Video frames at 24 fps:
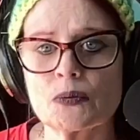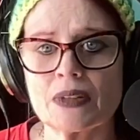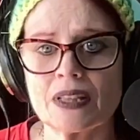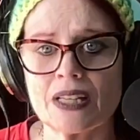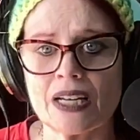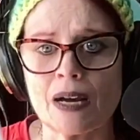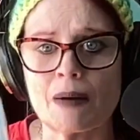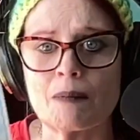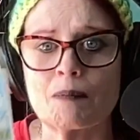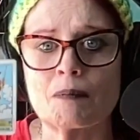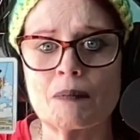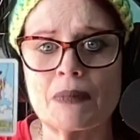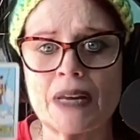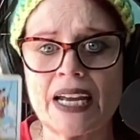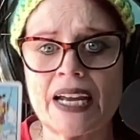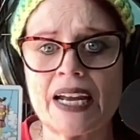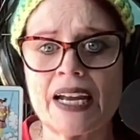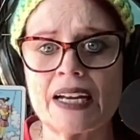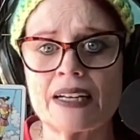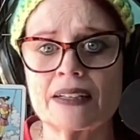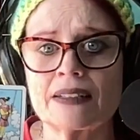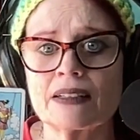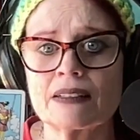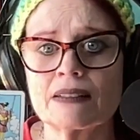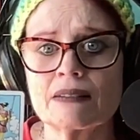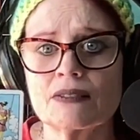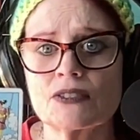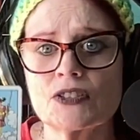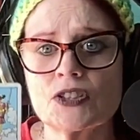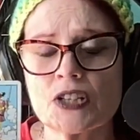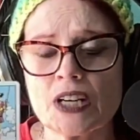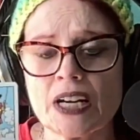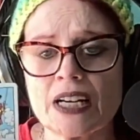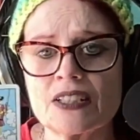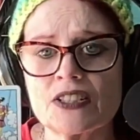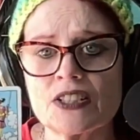with that main
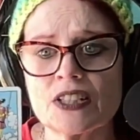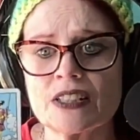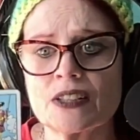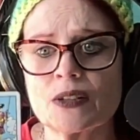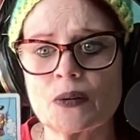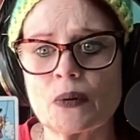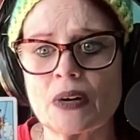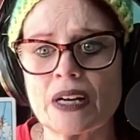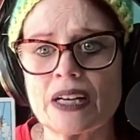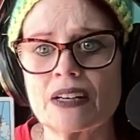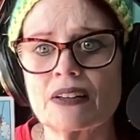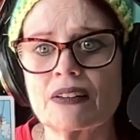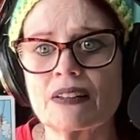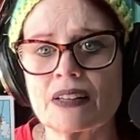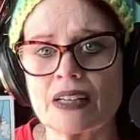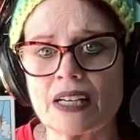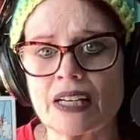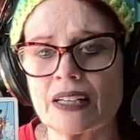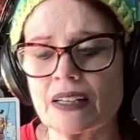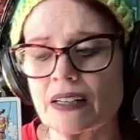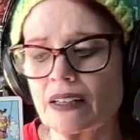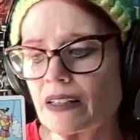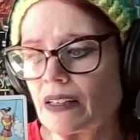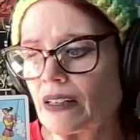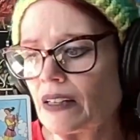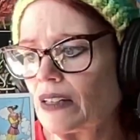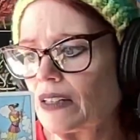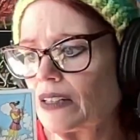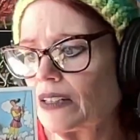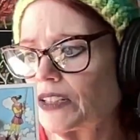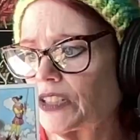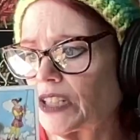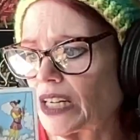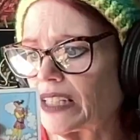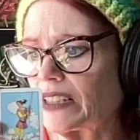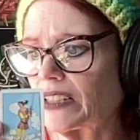changing the way you think,
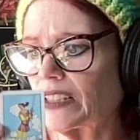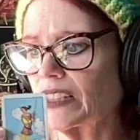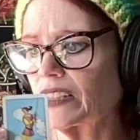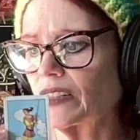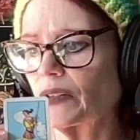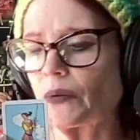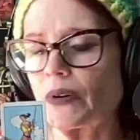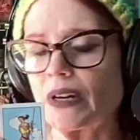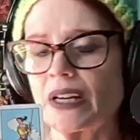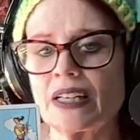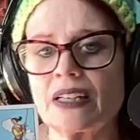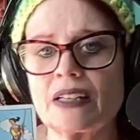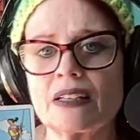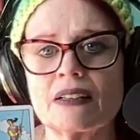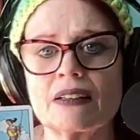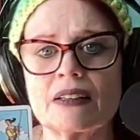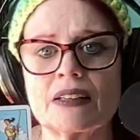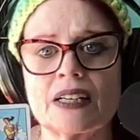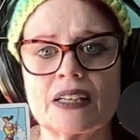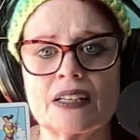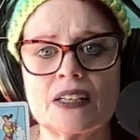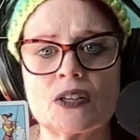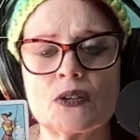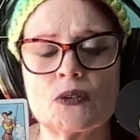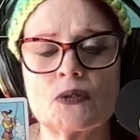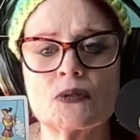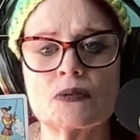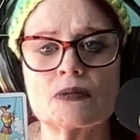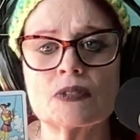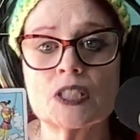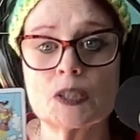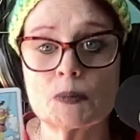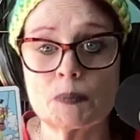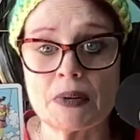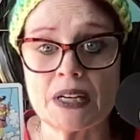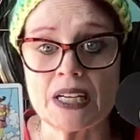changing the way that you
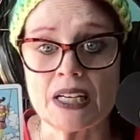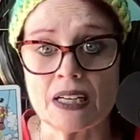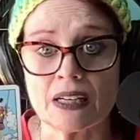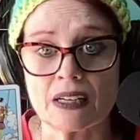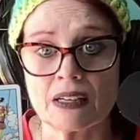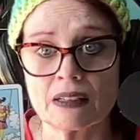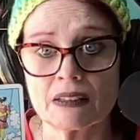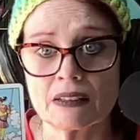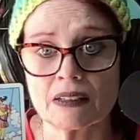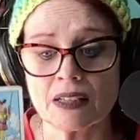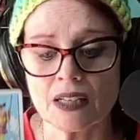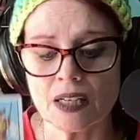speak